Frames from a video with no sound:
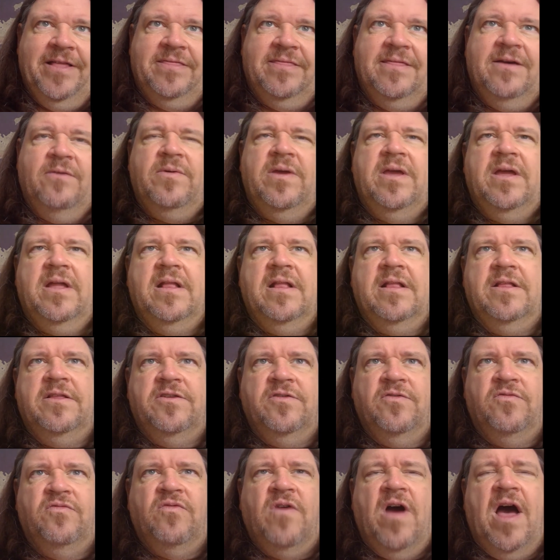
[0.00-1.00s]
that we can
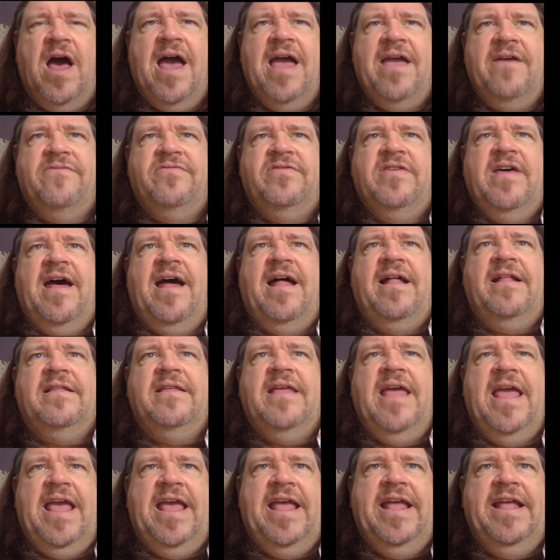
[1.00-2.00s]
derive that
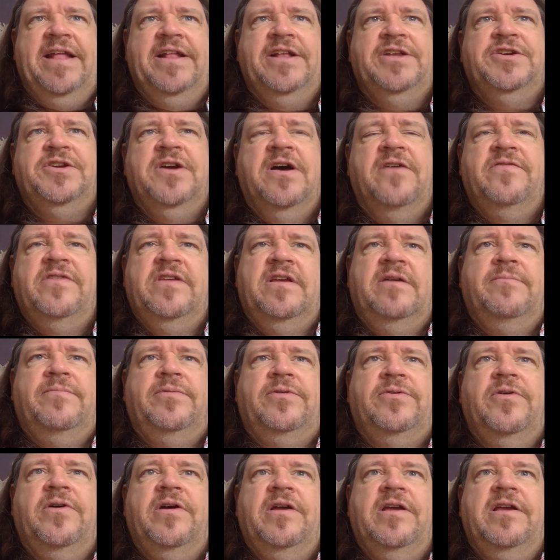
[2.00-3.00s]
age of the
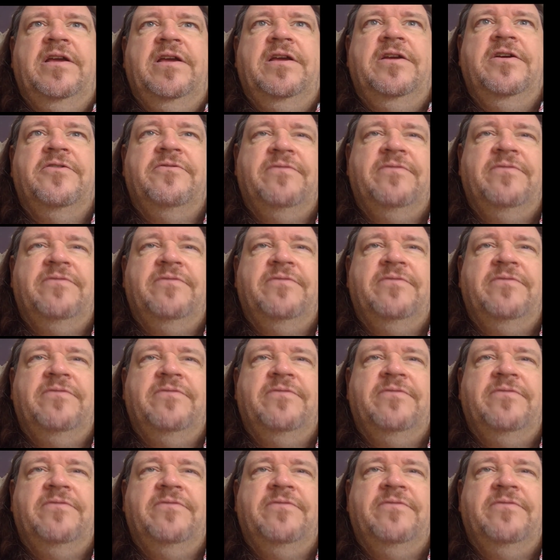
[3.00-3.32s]
employee